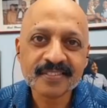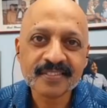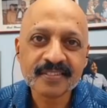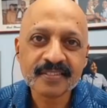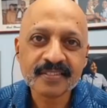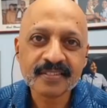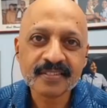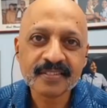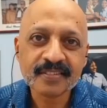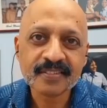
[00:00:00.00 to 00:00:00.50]

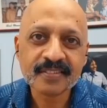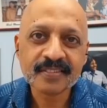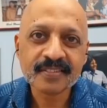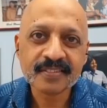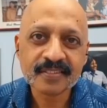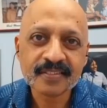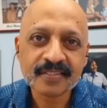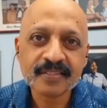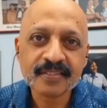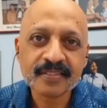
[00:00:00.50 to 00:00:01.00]

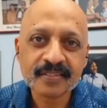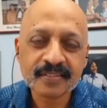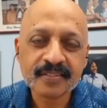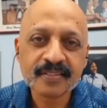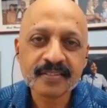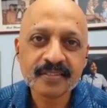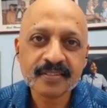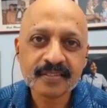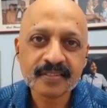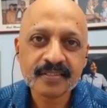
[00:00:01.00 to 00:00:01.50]

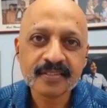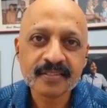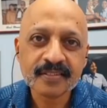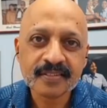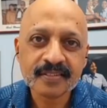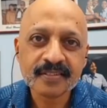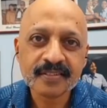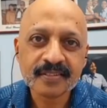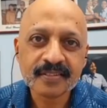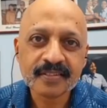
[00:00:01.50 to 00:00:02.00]

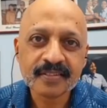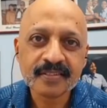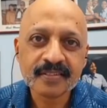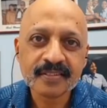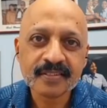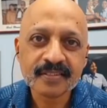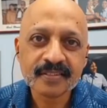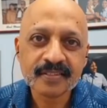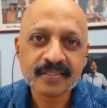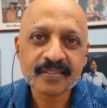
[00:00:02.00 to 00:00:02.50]

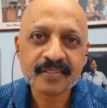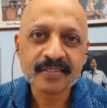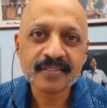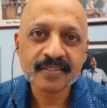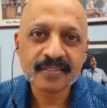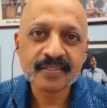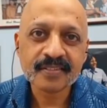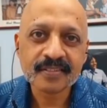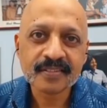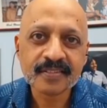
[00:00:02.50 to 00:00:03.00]

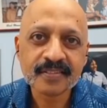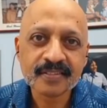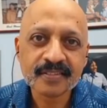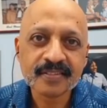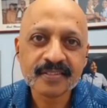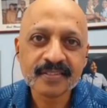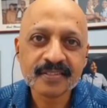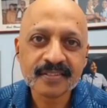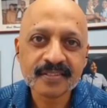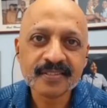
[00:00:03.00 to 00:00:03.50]

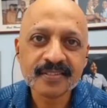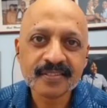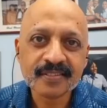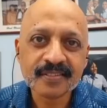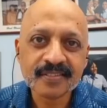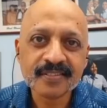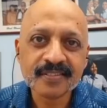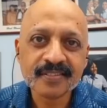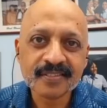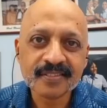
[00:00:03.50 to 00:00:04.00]

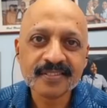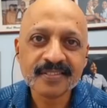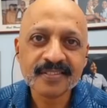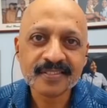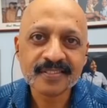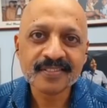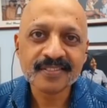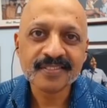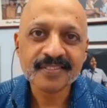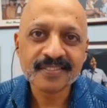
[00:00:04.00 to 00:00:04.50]

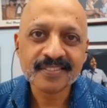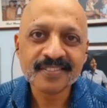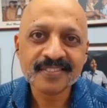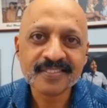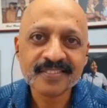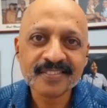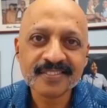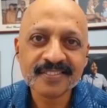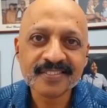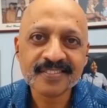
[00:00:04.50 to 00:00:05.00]

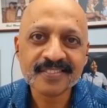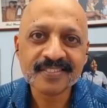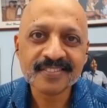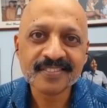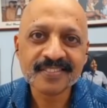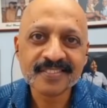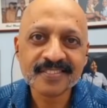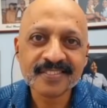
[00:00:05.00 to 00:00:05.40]
The person shown says nothing.